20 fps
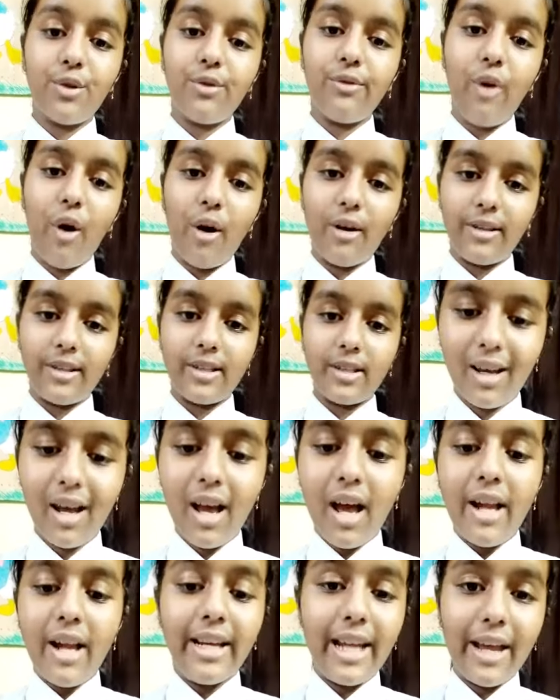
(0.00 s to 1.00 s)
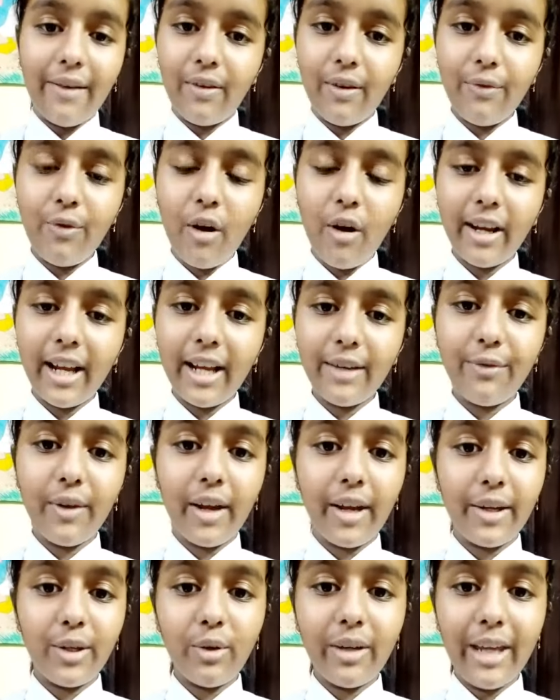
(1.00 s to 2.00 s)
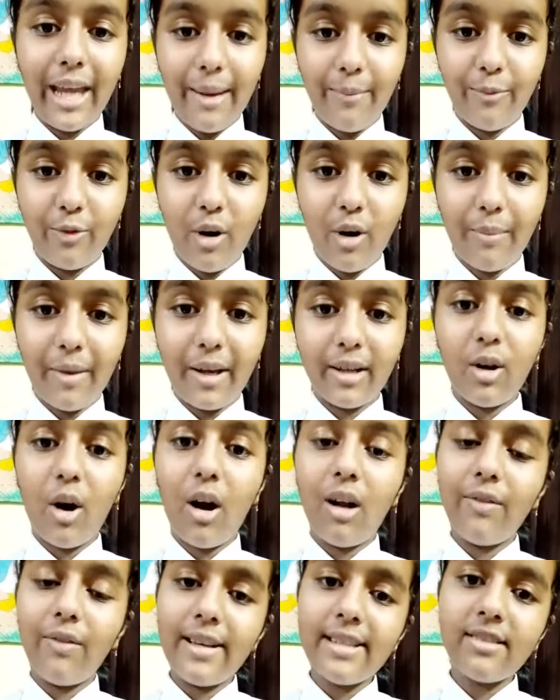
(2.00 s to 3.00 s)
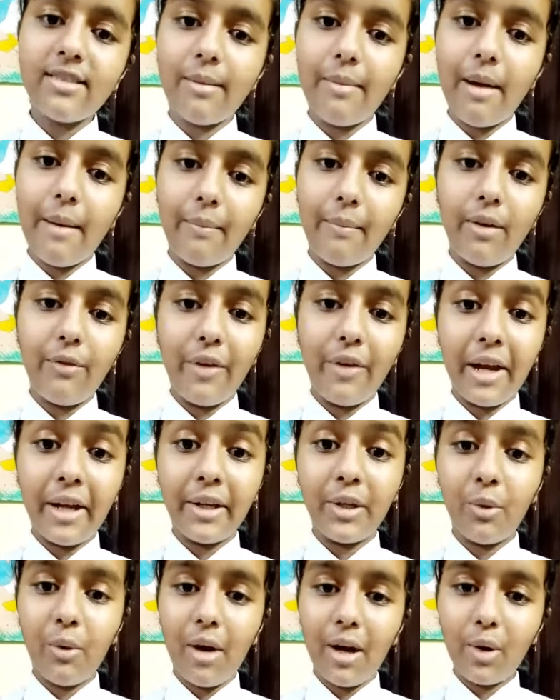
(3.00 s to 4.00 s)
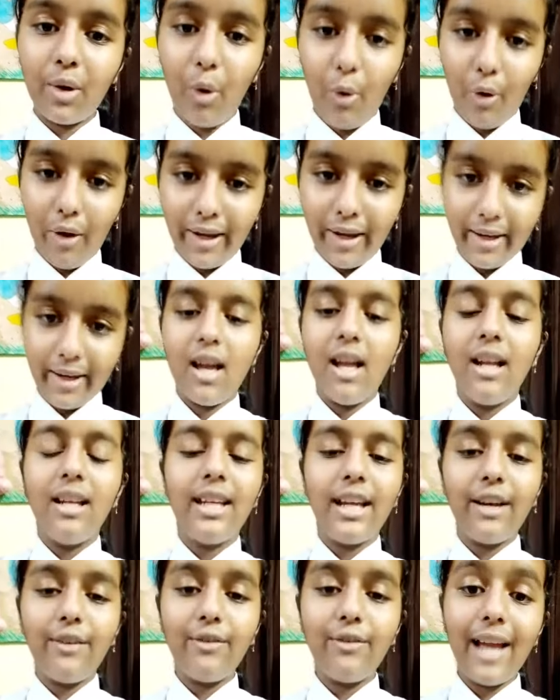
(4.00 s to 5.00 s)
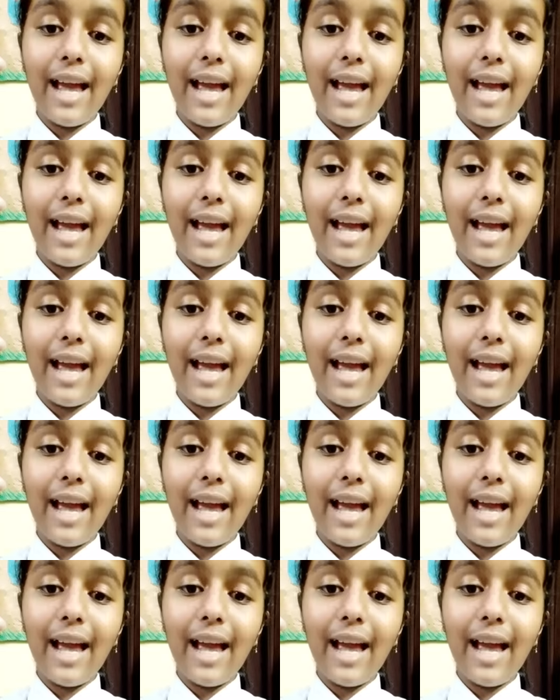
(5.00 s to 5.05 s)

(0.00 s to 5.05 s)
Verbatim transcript: what you want. Never forget where you came from and always remember where you are going.